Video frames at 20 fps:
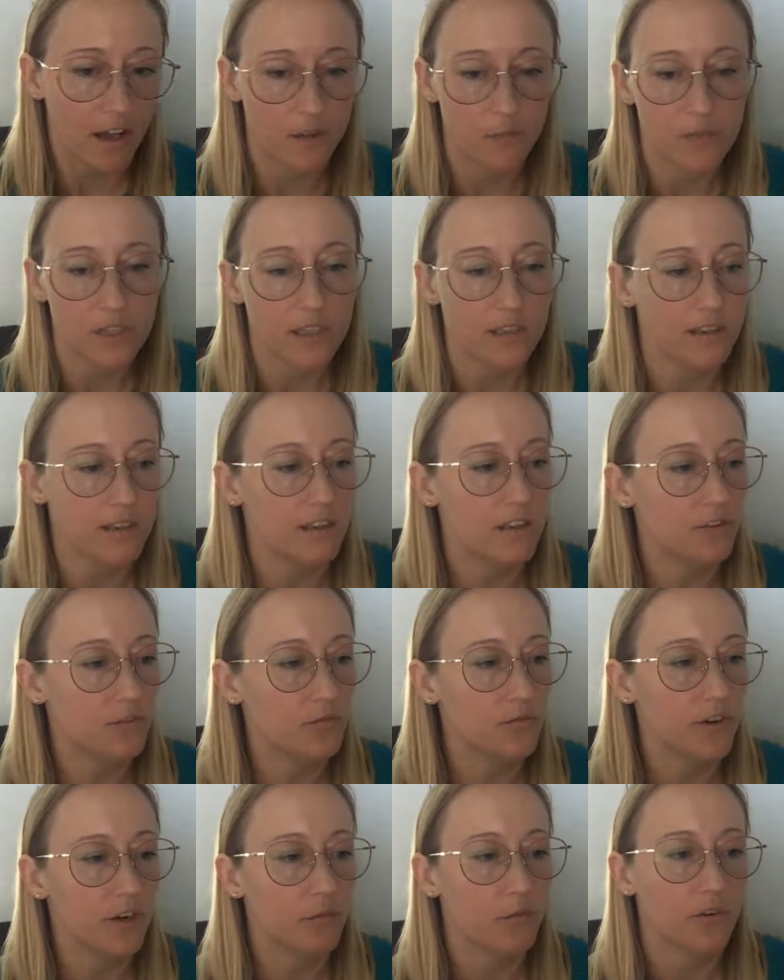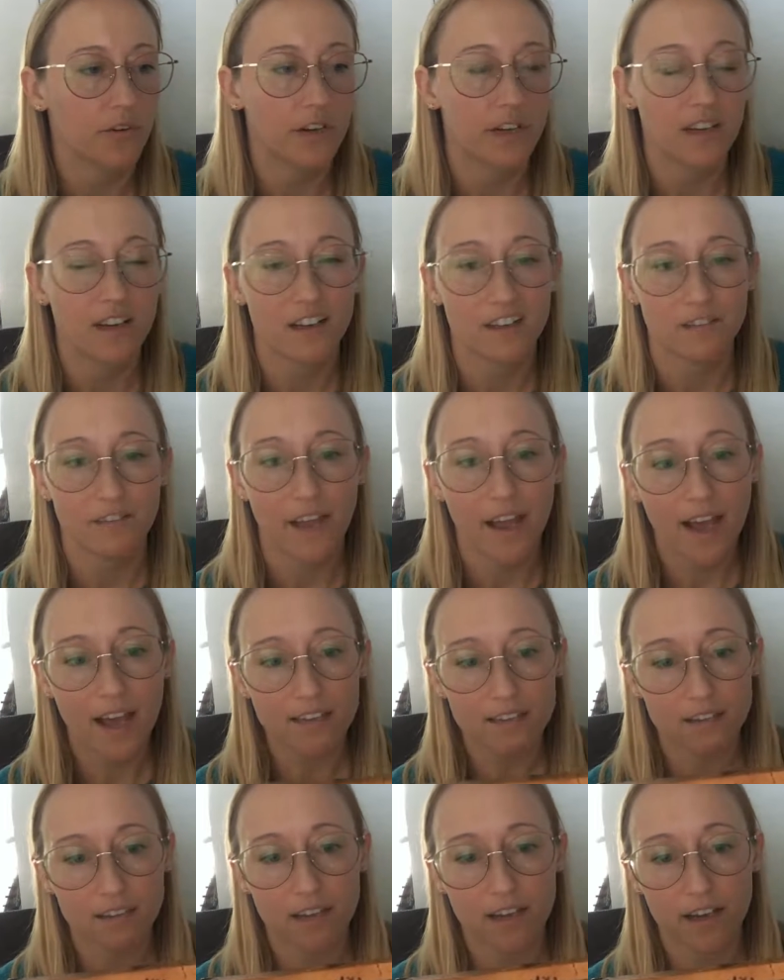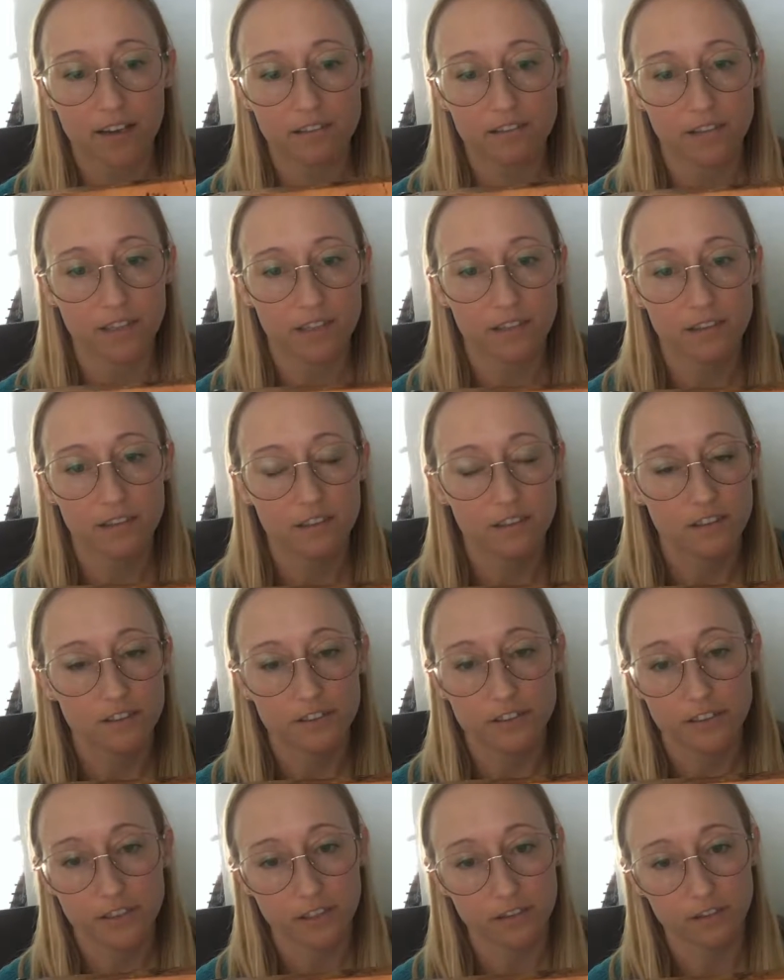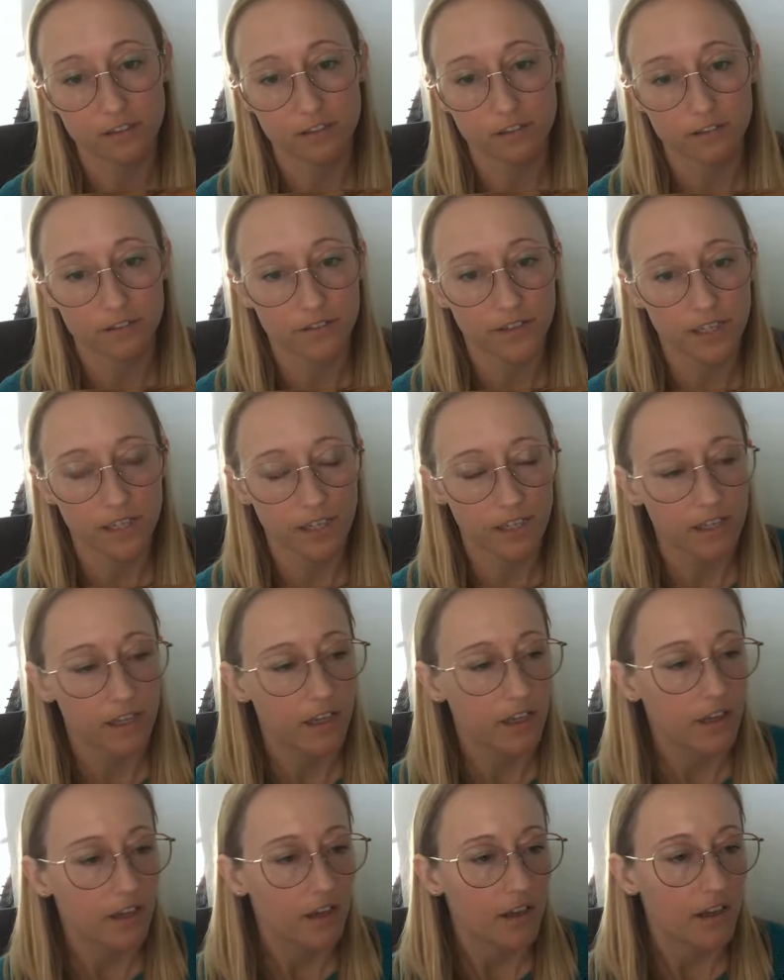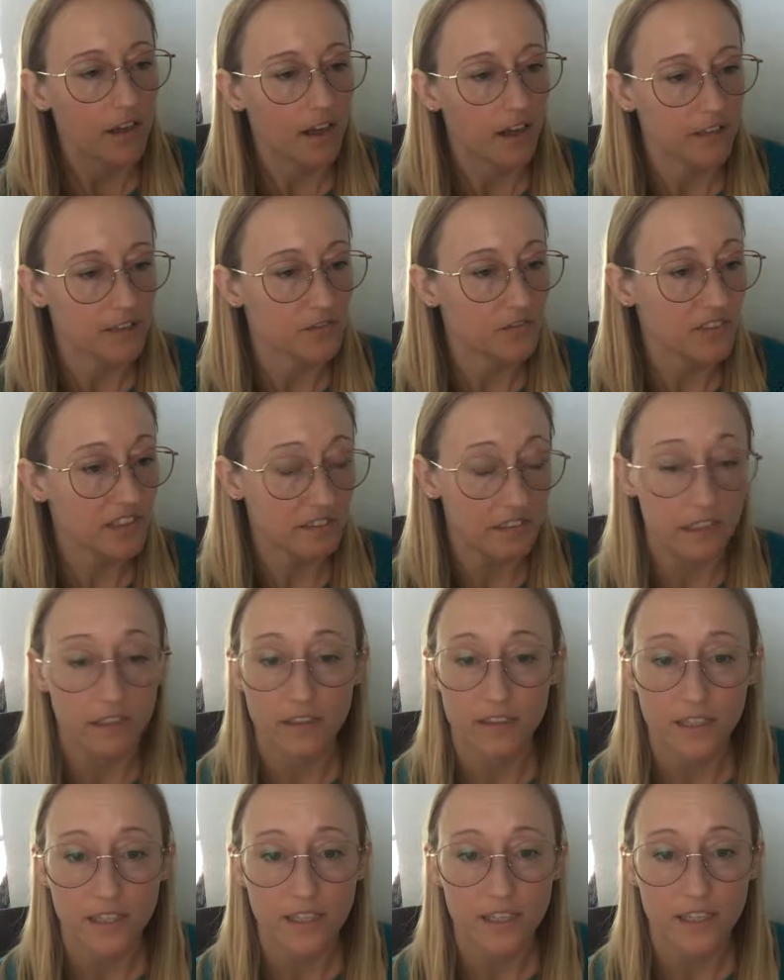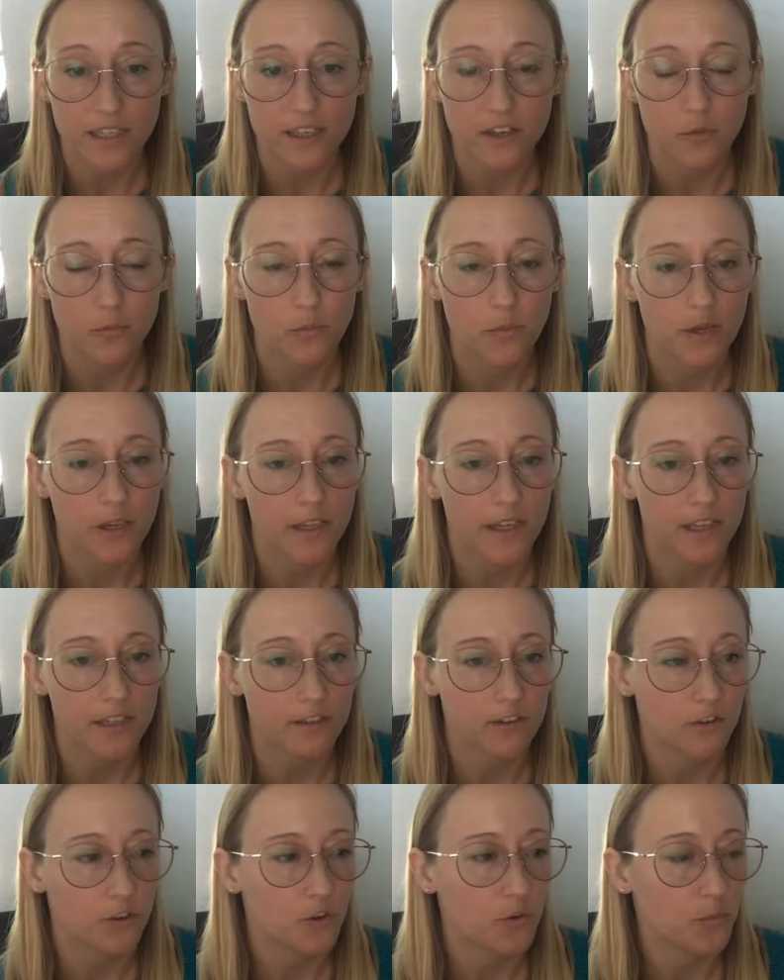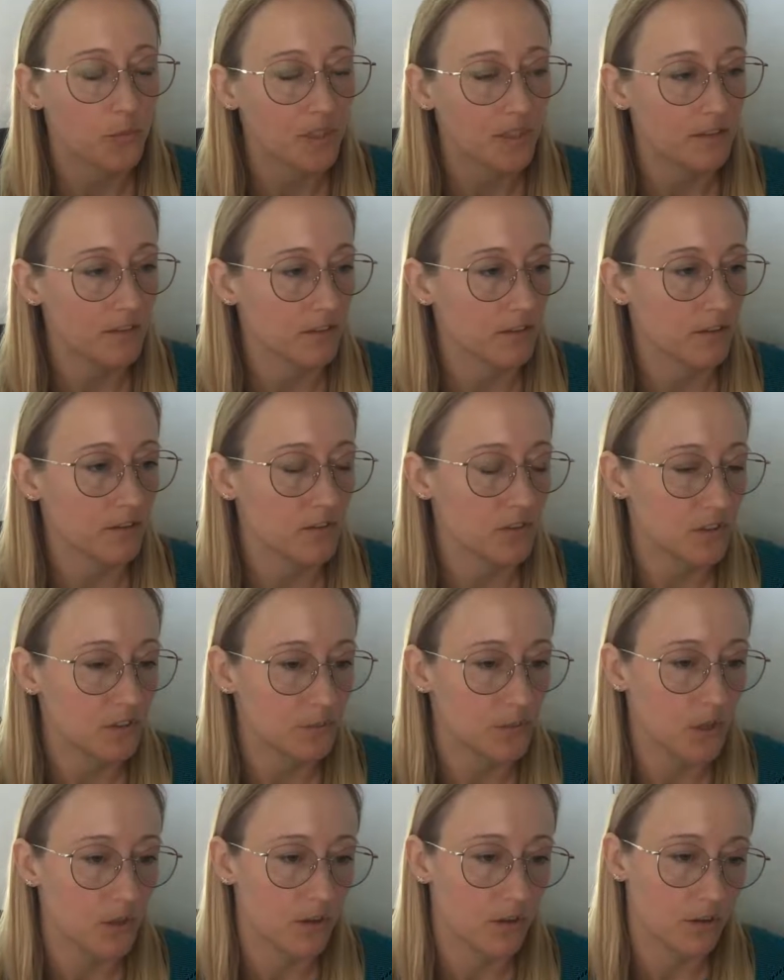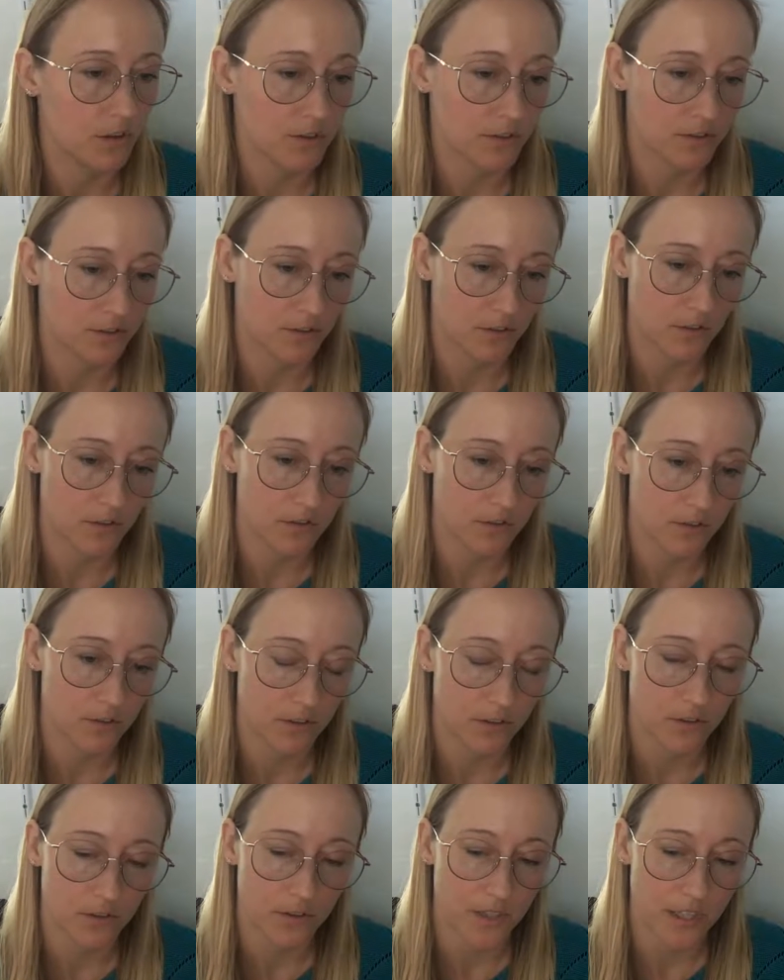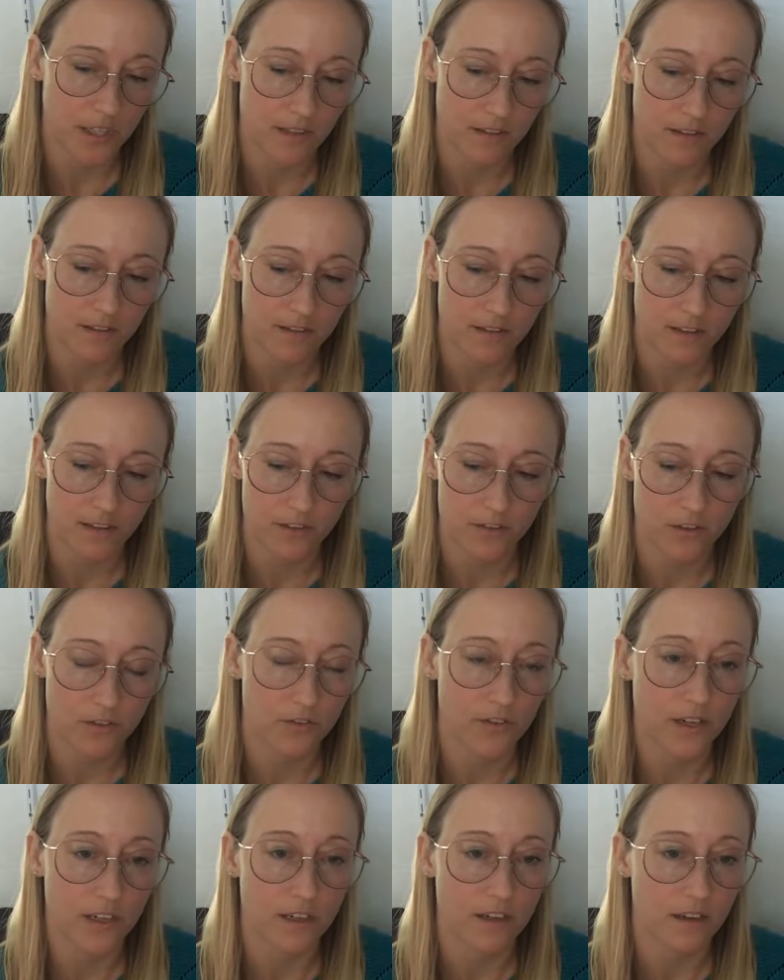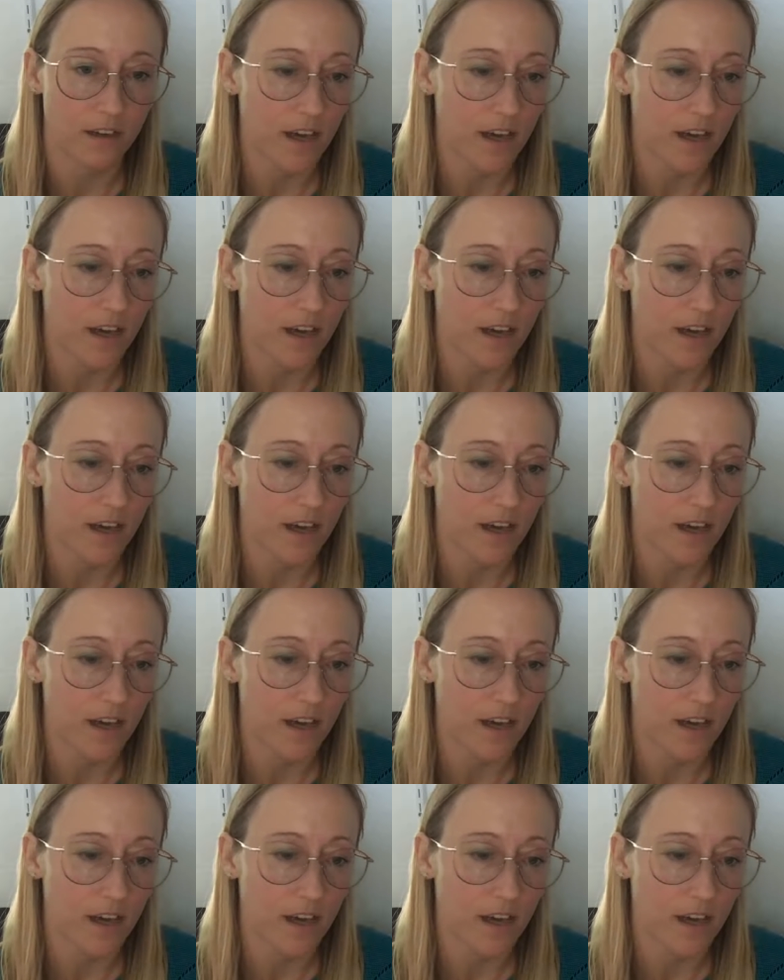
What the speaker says: I mean, this frame already kind of has a guideline under here already. It's very thin, but bees are small also, so it's already a